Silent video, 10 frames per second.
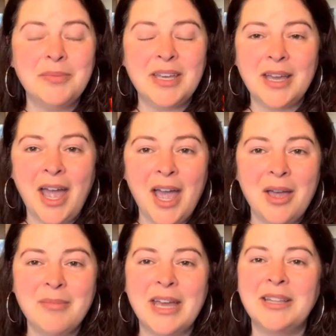meet
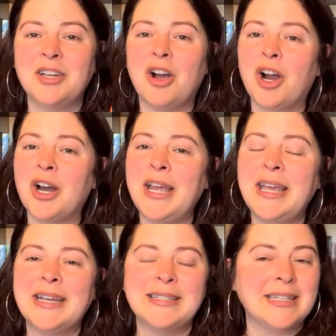him, and then
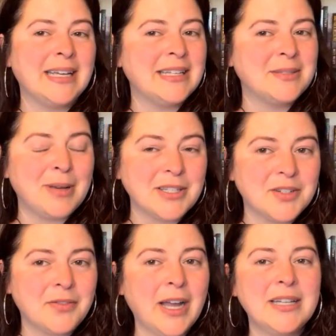Ari is like his
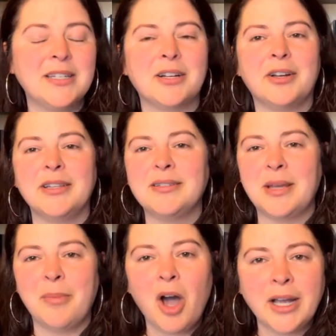best friend. They're on the
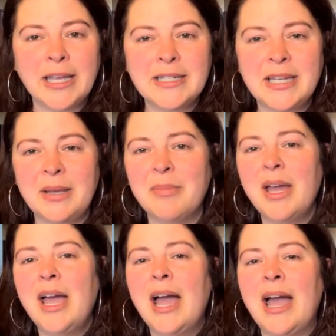same hockey team.
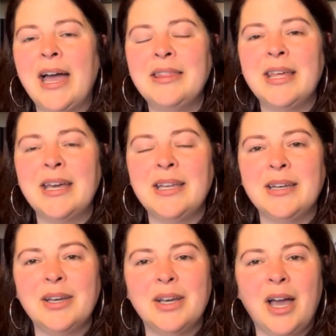And
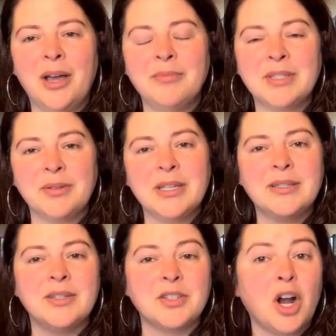then, so
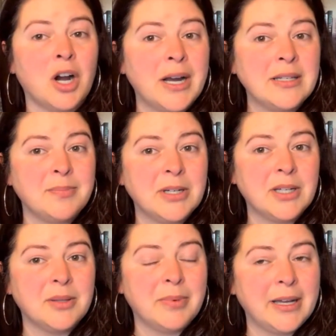this is Ari's
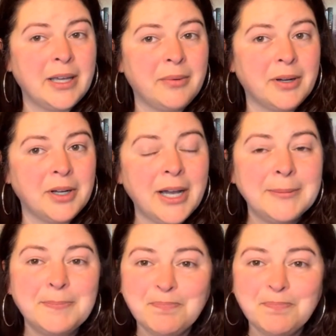book, The Pucking Wrong Guy.